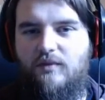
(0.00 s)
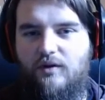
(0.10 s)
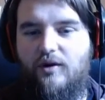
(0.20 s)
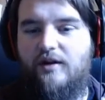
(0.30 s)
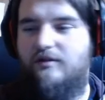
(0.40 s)

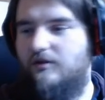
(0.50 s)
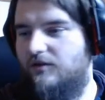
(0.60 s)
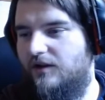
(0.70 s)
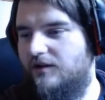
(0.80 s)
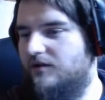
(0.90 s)
Right?
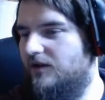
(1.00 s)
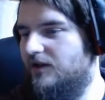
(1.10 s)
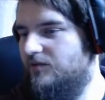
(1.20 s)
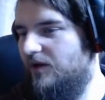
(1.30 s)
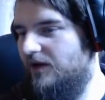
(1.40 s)
Okay, that's
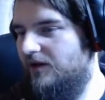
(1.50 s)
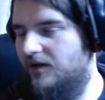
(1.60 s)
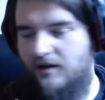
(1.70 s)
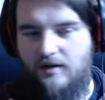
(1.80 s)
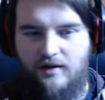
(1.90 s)
my
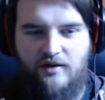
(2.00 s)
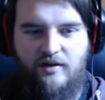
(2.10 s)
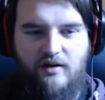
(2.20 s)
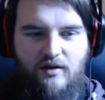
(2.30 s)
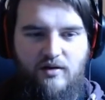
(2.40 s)

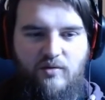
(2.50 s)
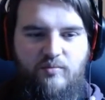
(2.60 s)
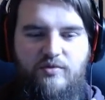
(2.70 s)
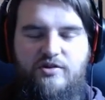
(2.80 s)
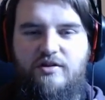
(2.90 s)

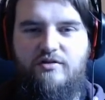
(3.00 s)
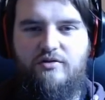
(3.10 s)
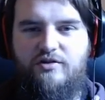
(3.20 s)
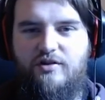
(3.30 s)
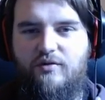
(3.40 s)
procedural
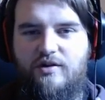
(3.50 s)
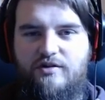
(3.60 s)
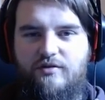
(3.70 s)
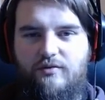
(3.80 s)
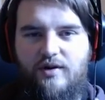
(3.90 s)
generation
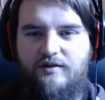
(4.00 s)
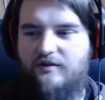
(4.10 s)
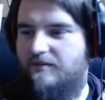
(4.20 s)
rant.